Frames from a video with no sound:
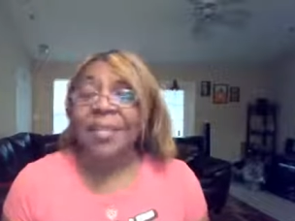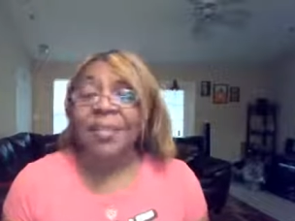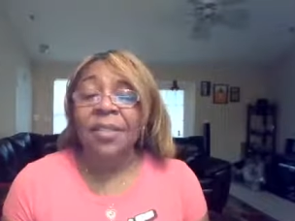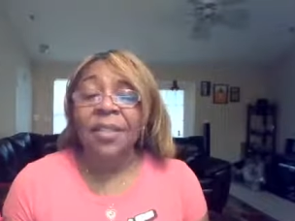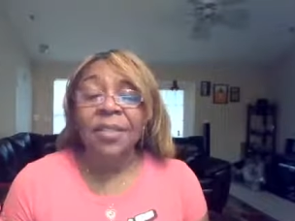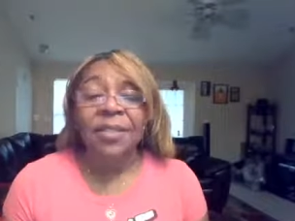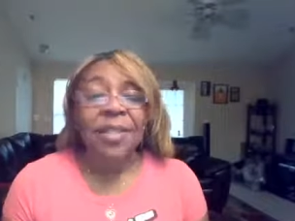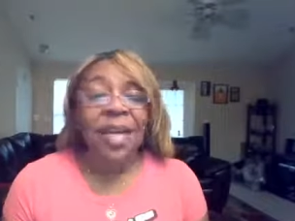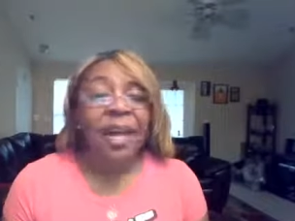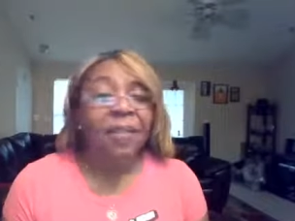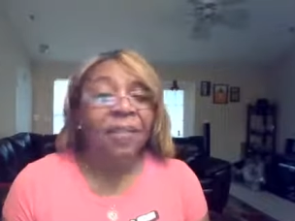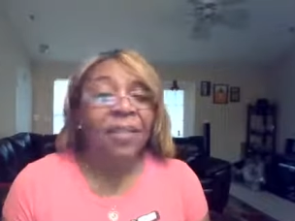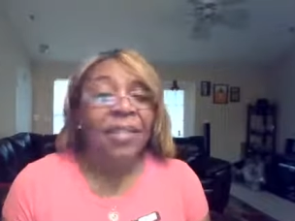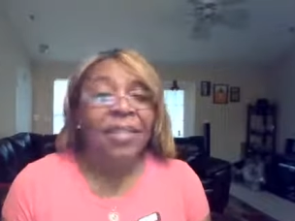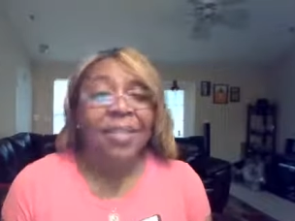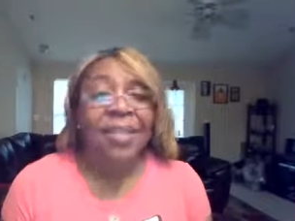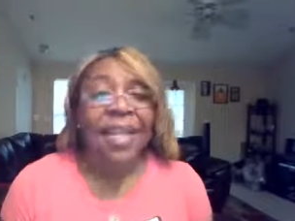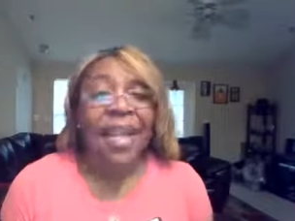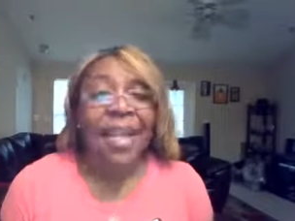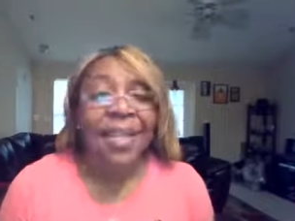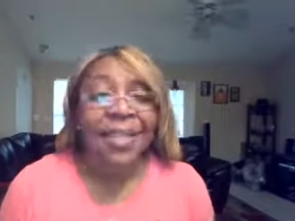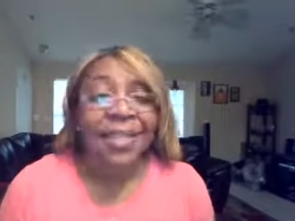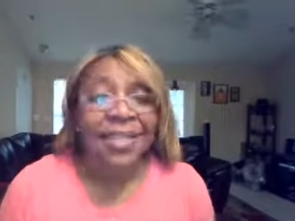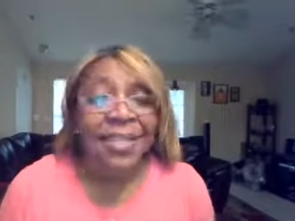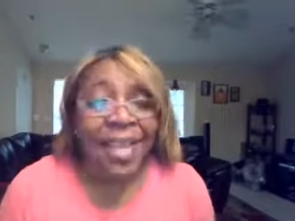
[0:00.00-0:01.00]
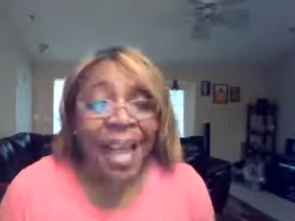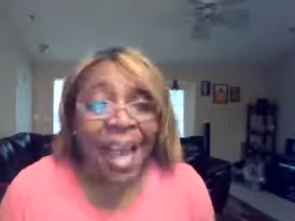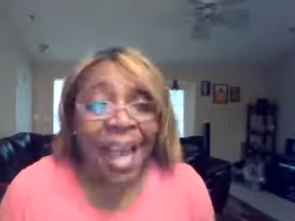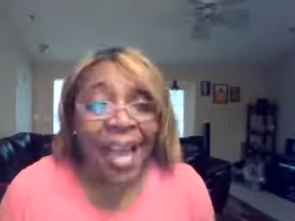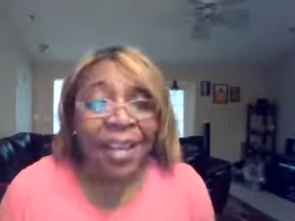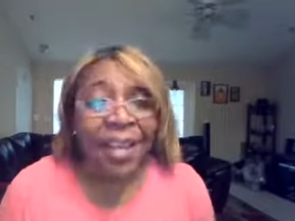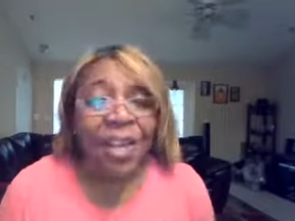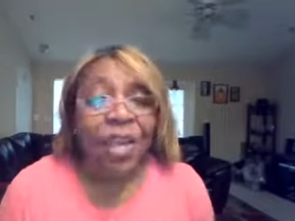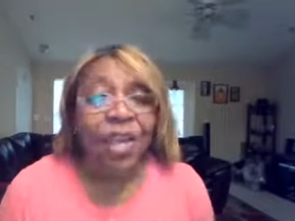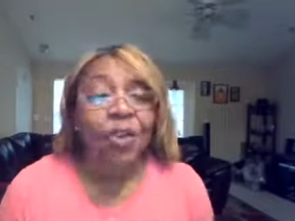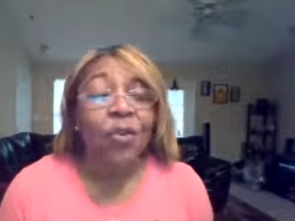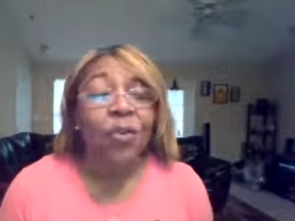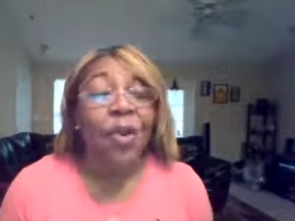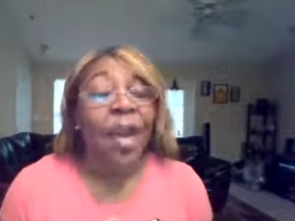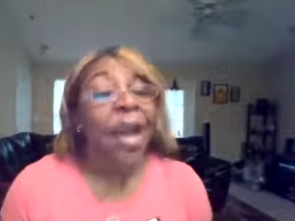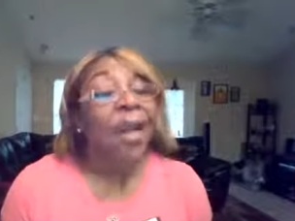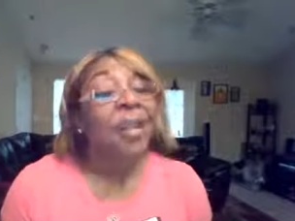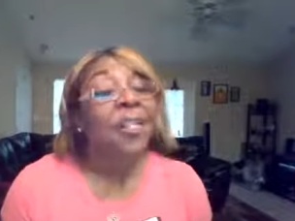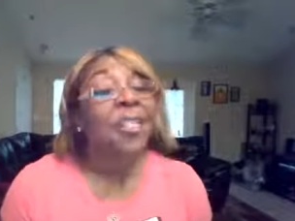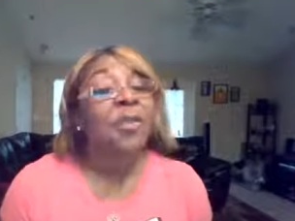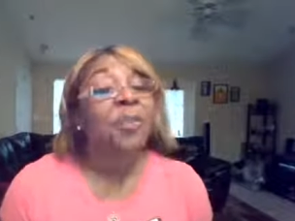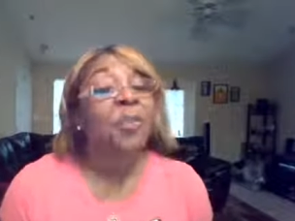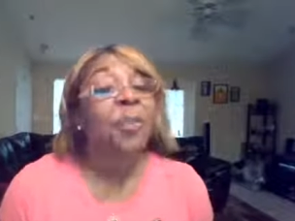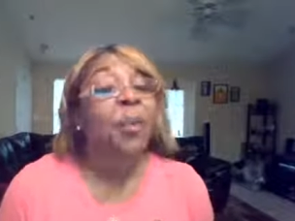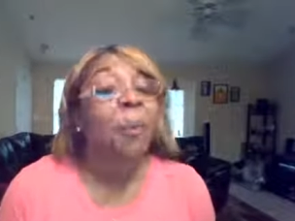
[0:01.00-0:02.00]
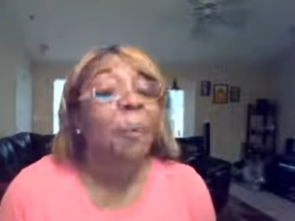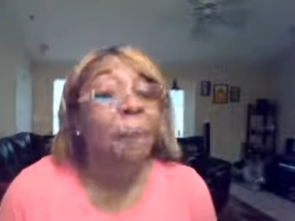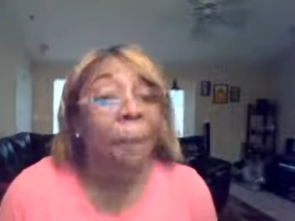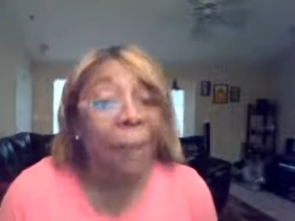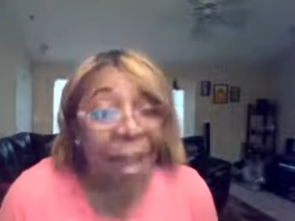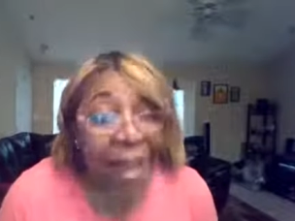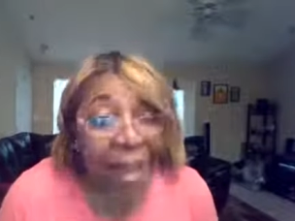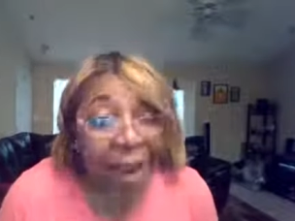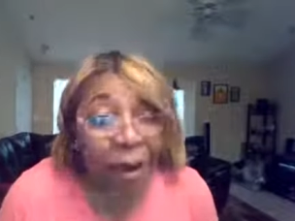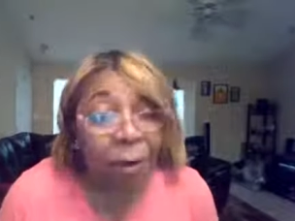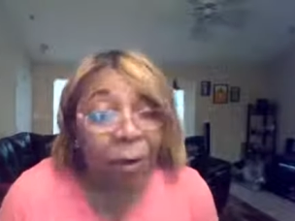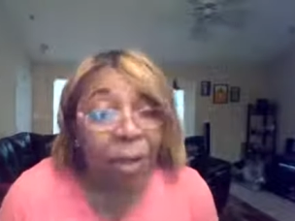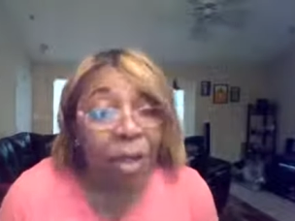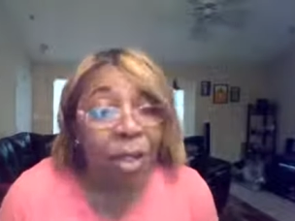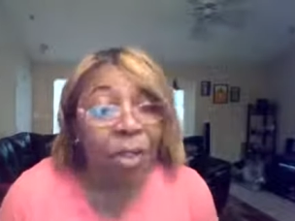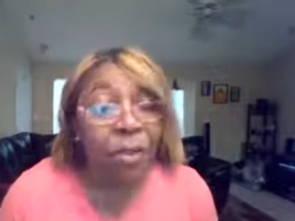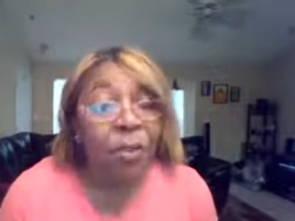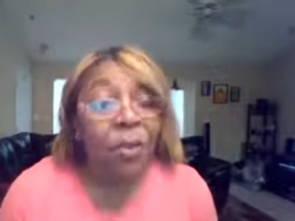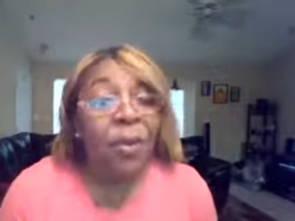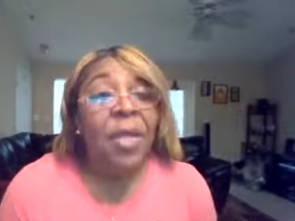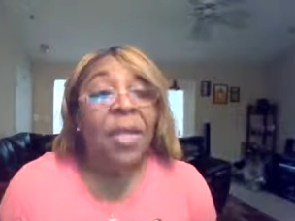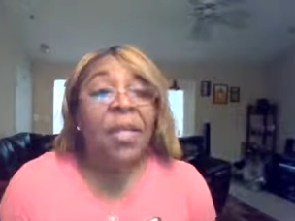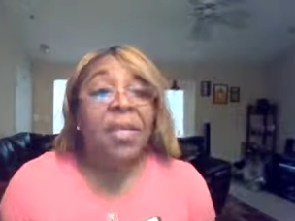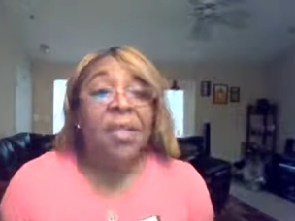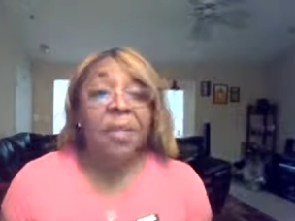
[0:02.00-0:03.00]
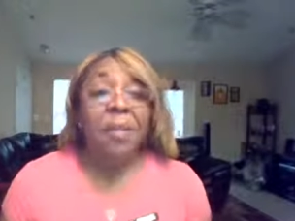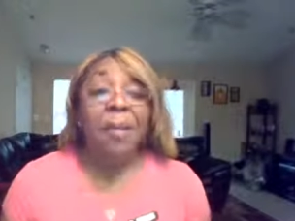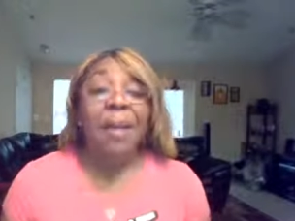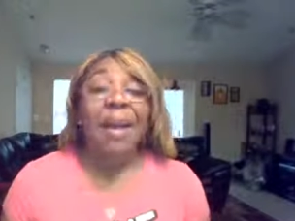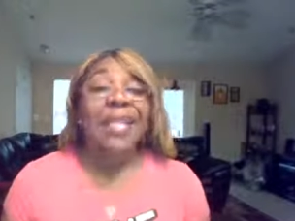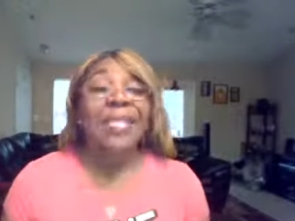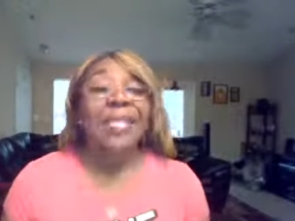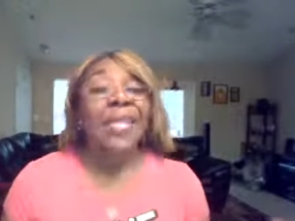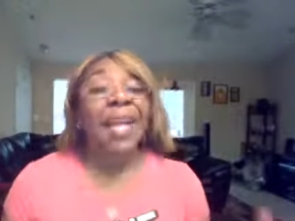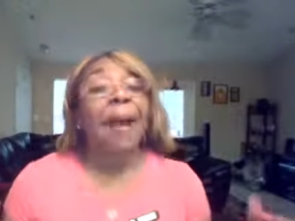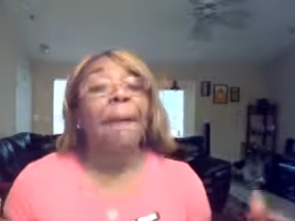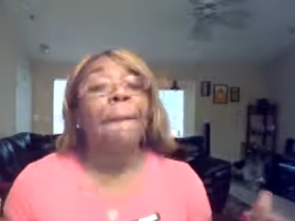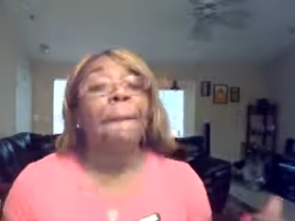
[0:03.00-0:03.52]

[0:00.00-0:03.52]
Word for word: is the devil is not attacking you god is preparing you Somebody say,